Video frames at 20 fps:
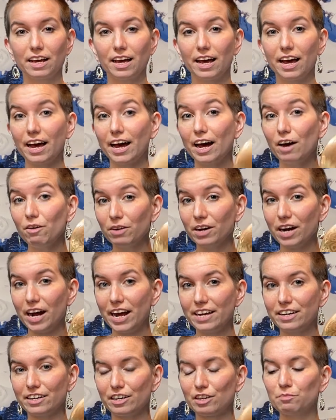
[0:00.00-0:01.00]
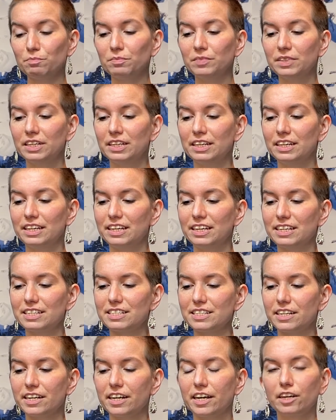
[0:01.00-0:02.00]
our item is
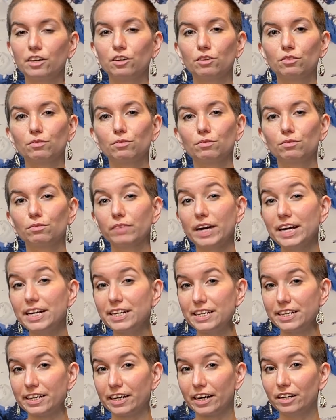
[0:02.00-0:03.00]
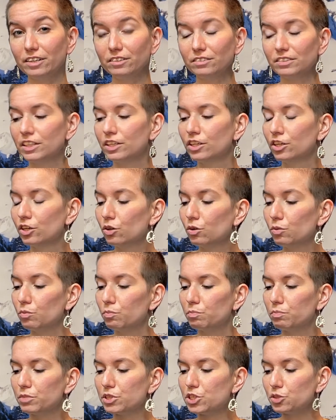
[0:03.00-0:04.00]
sitting right here
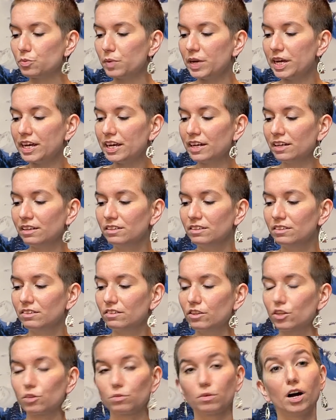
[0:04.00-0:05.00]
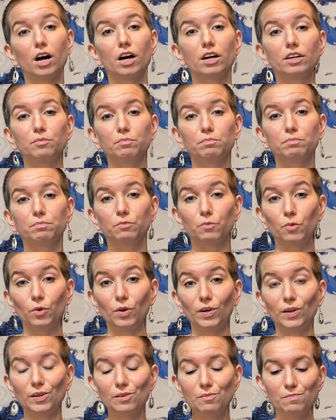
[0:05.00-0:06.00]
between the raw
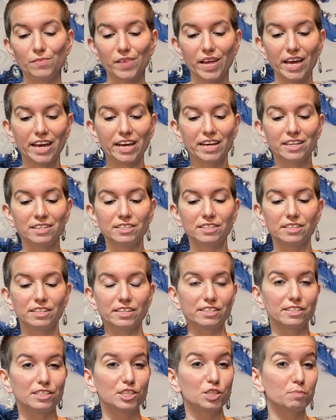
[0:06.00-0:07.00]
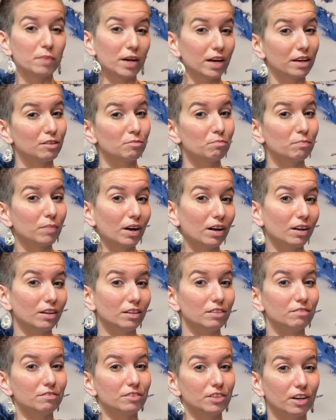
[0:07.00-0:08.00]
wool and this spun
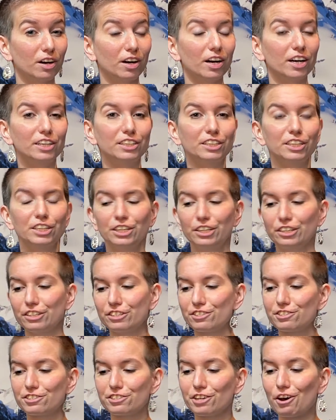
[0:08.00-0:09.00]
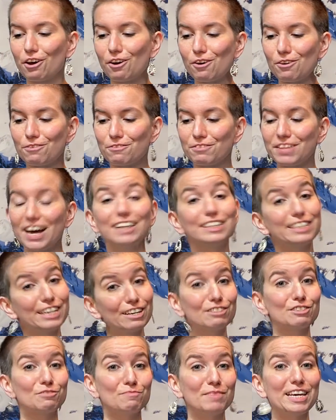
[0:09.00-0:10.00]
ball of yarn. So that
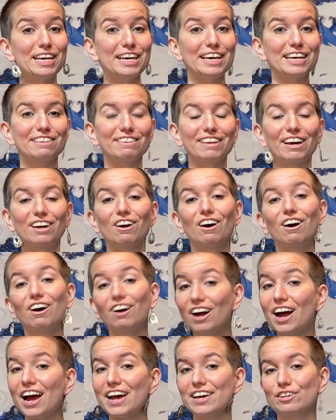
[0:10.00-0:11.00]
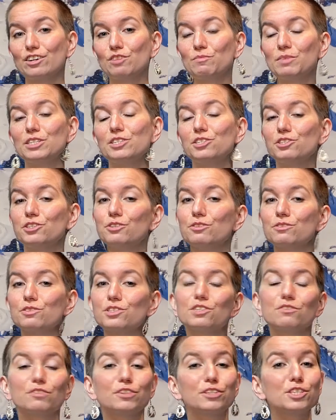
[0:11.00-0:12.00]
tells me that our item is
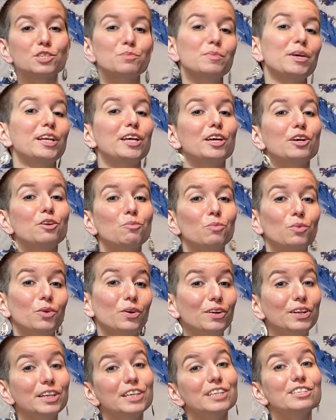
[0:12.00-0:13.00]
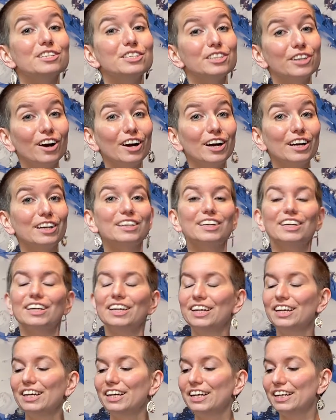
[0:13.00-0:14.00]
used for spinning wool into yarn.
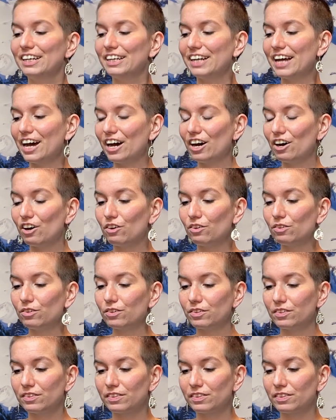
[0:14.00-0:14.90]
Now,